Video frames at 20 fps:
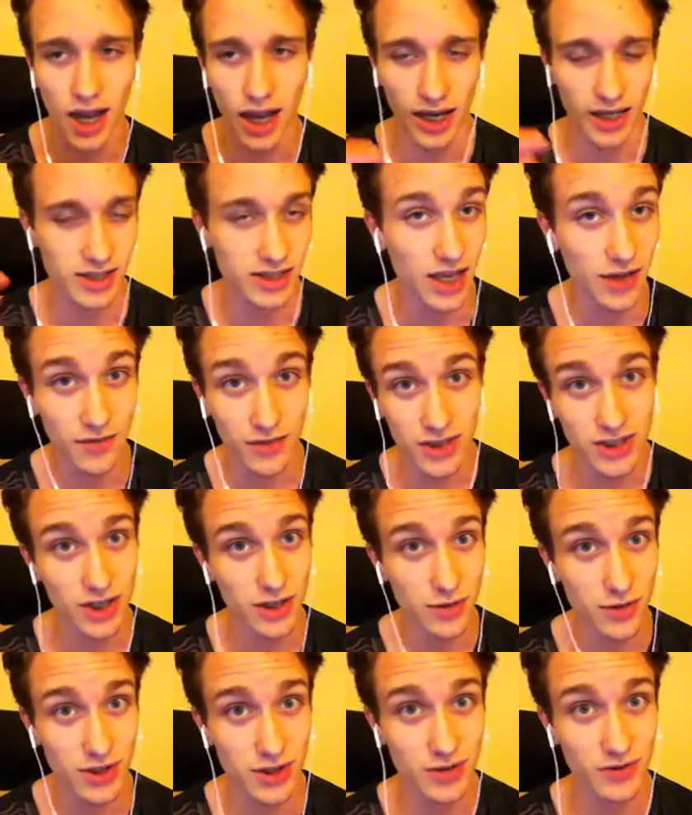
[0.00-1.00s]
I can definitely
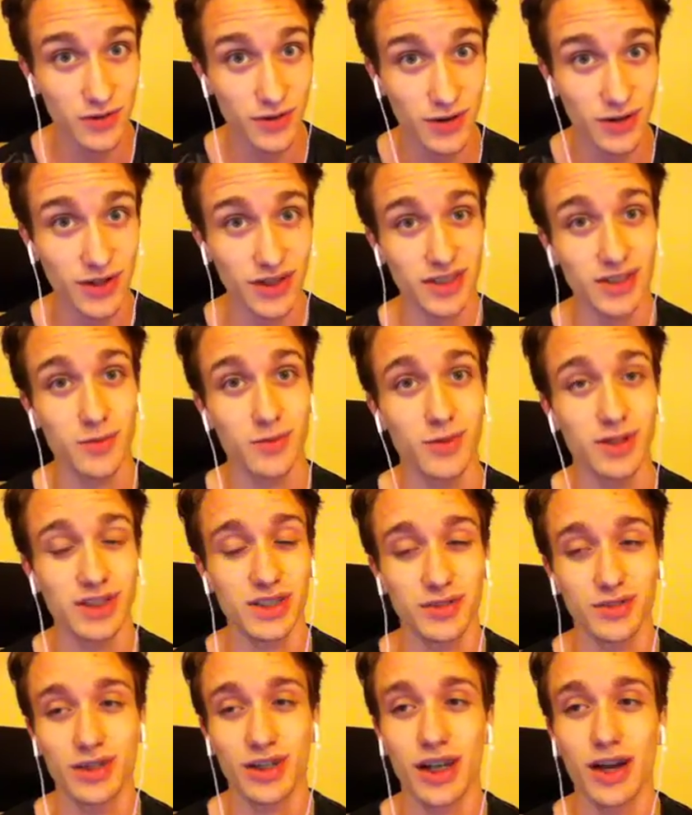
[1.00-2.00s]
tell you what to avoid, like what
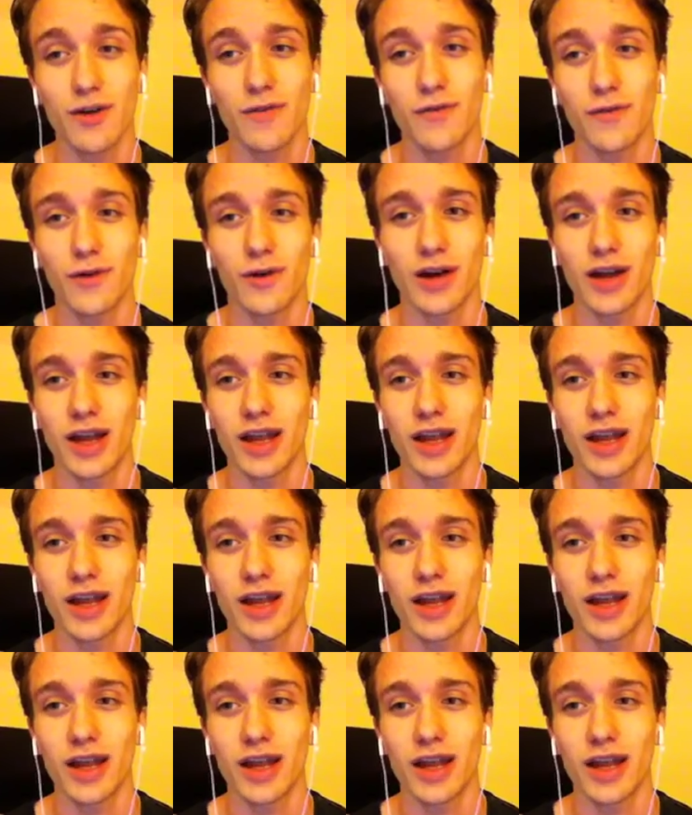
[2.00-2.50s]
to look out for,